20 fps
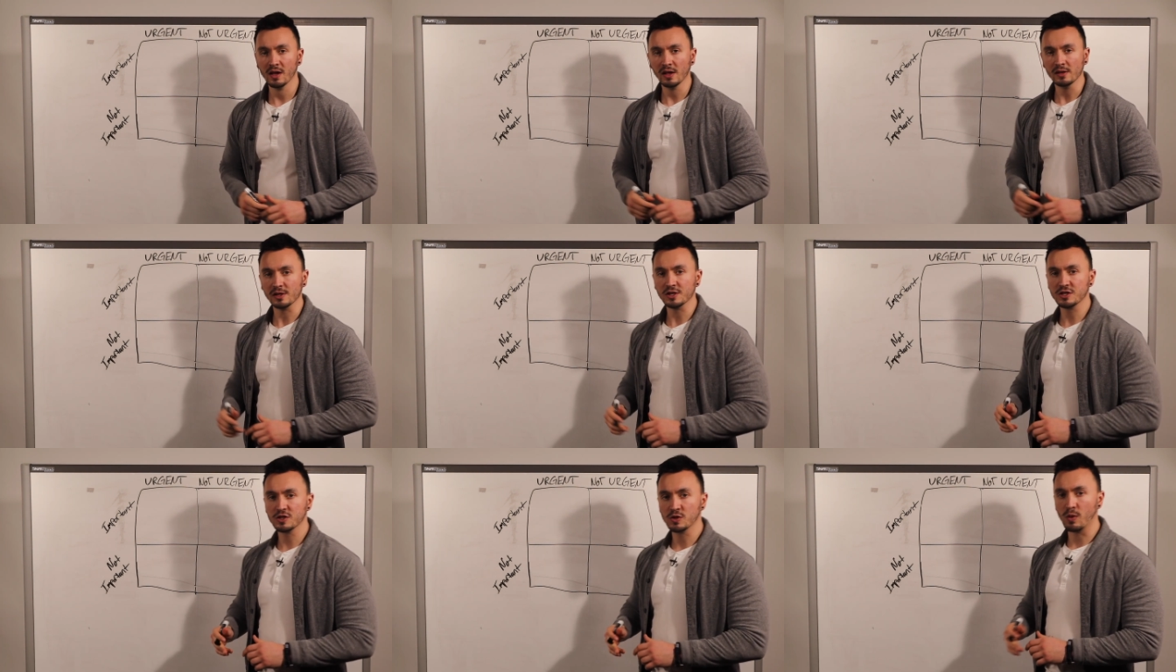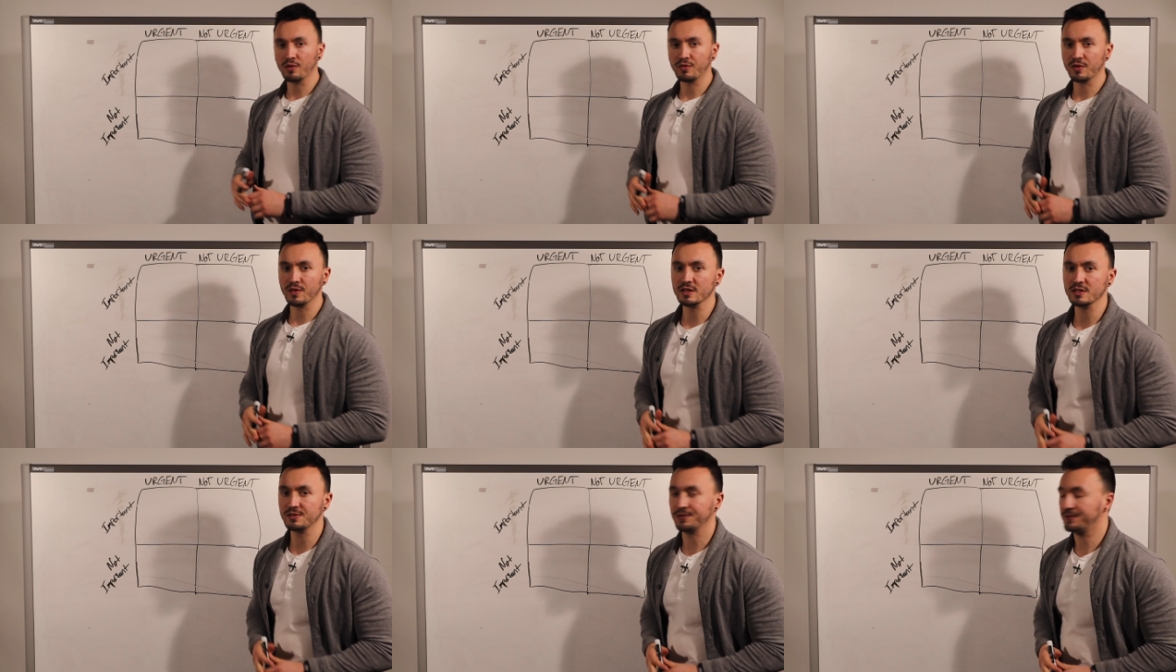let's go
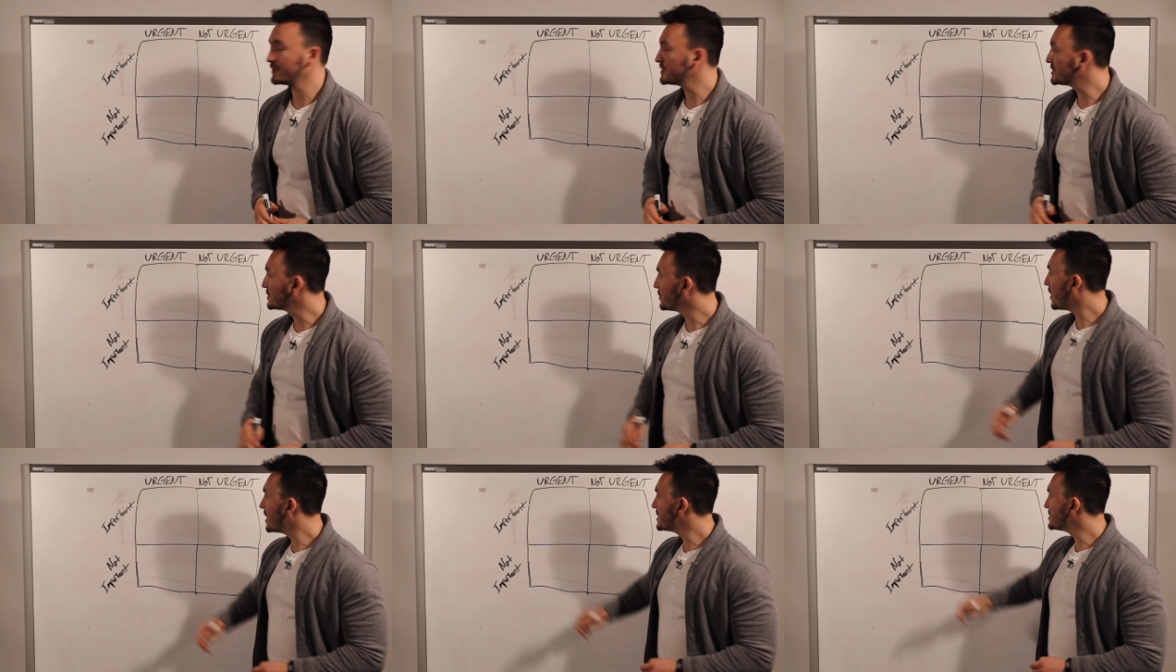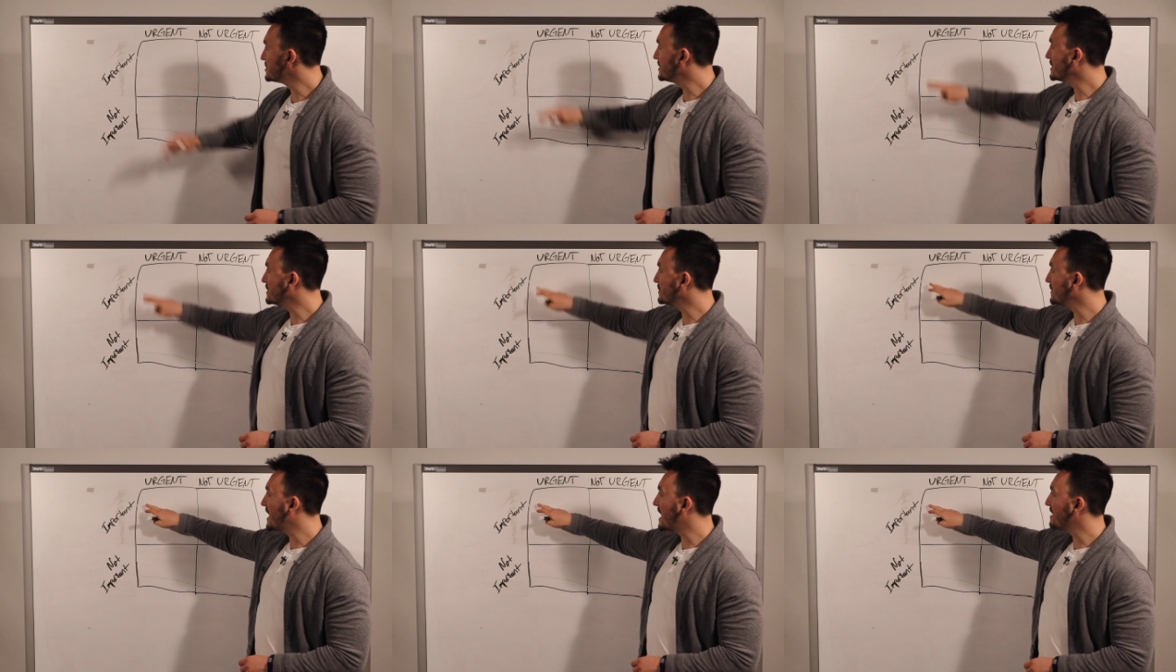over this first quadrant
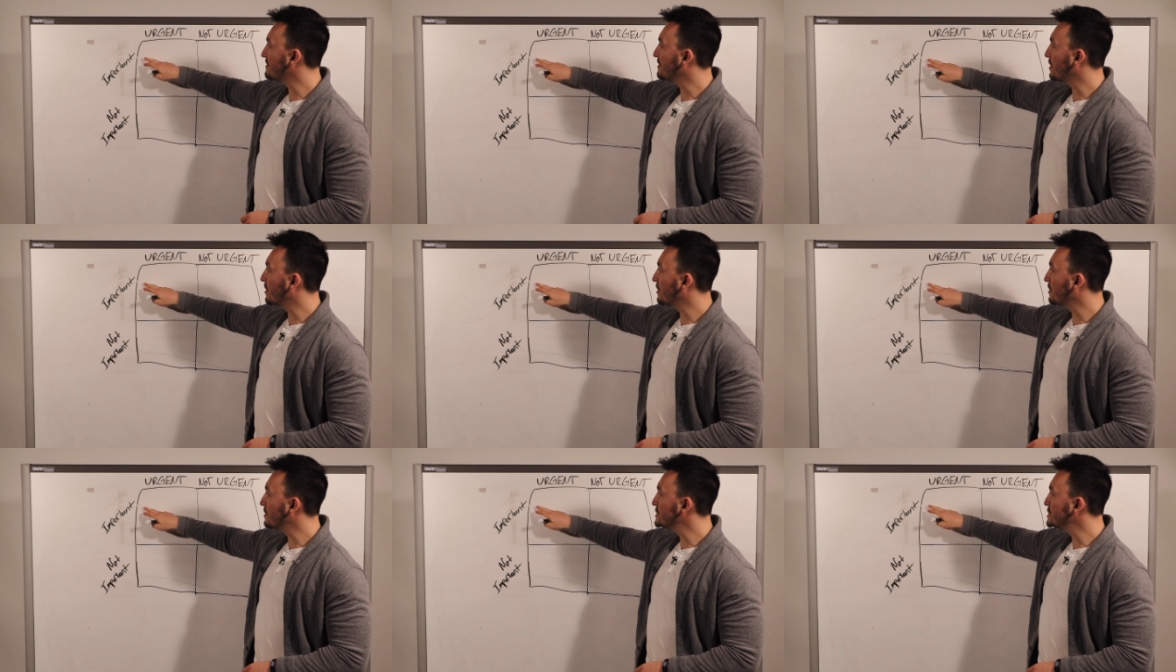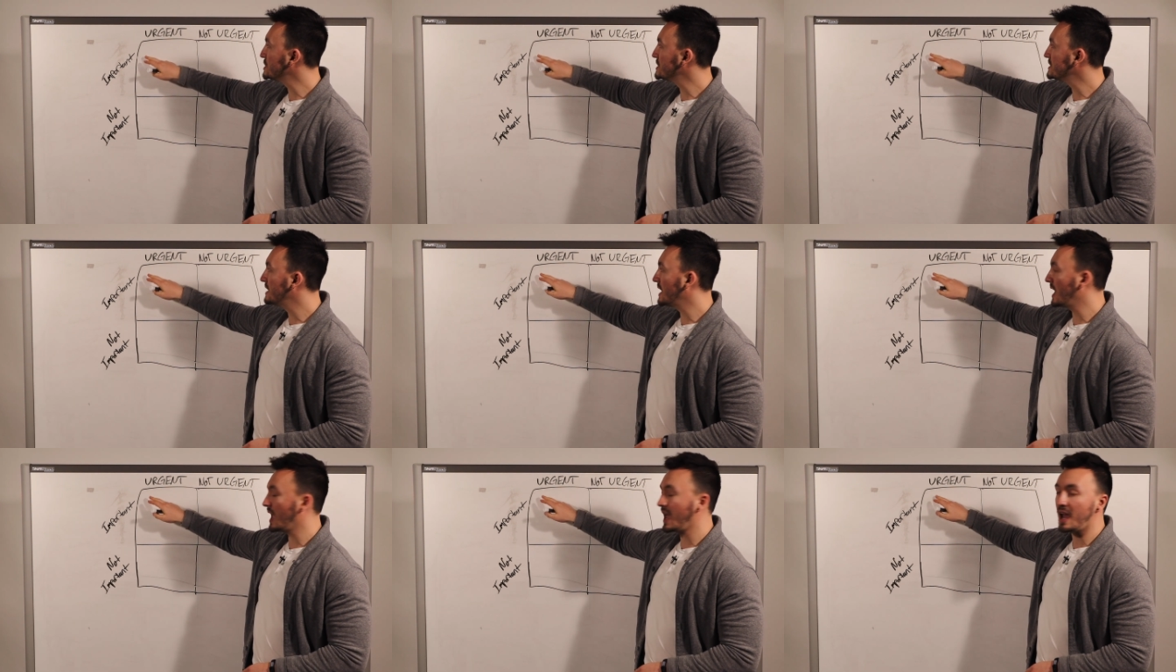here. We have
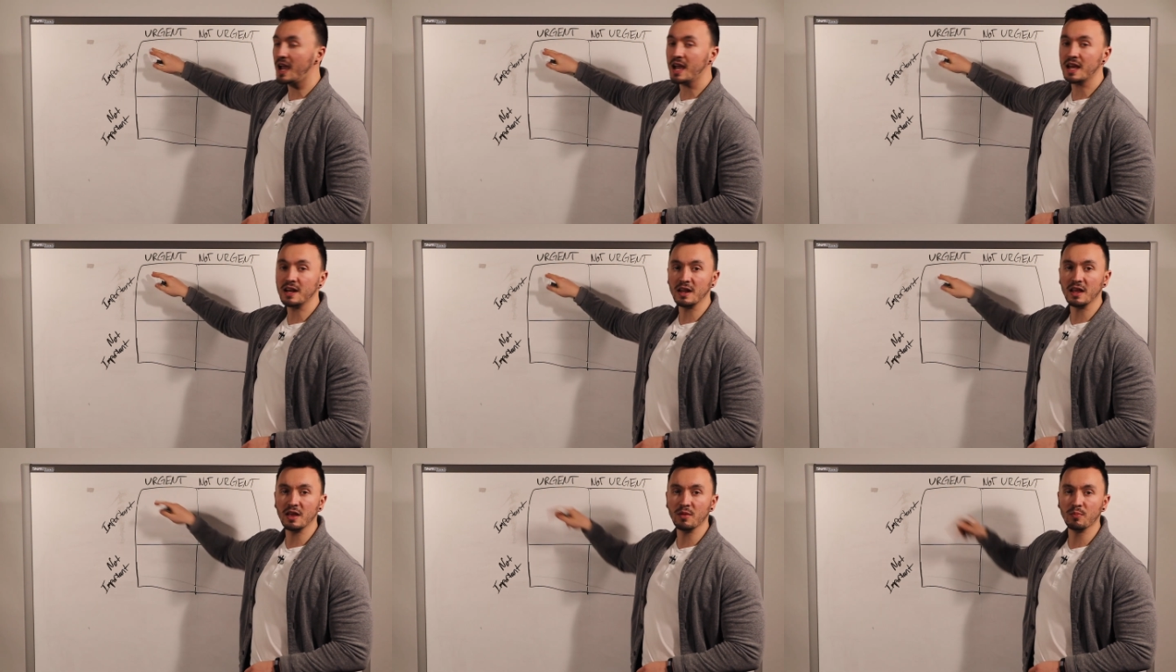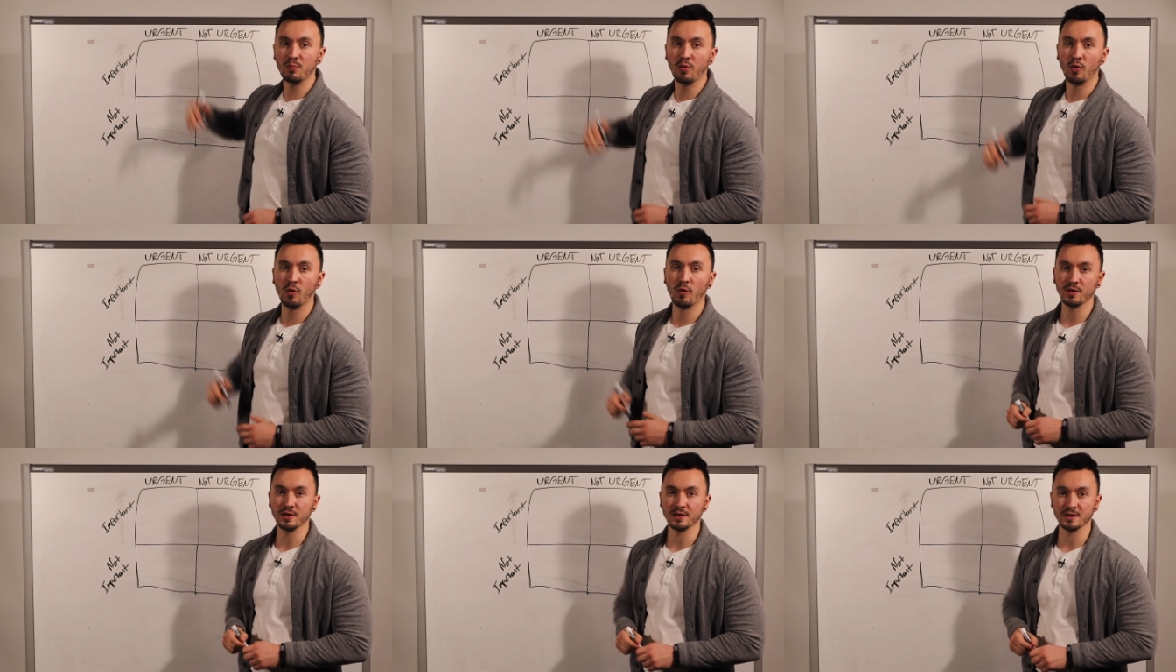urgent and
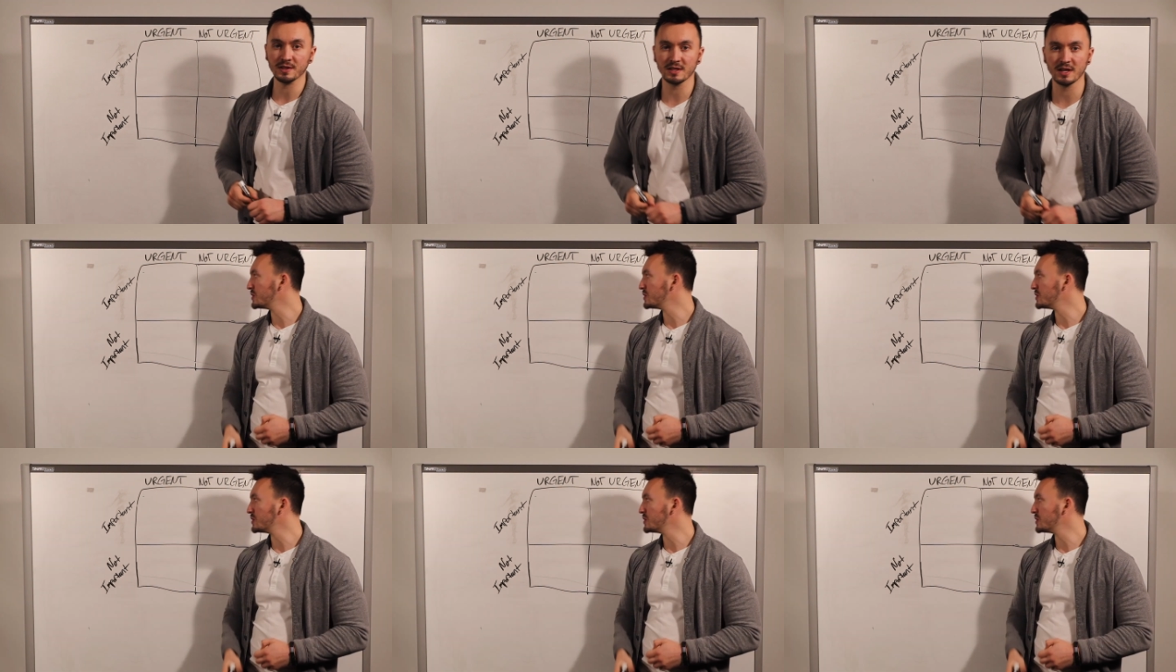important.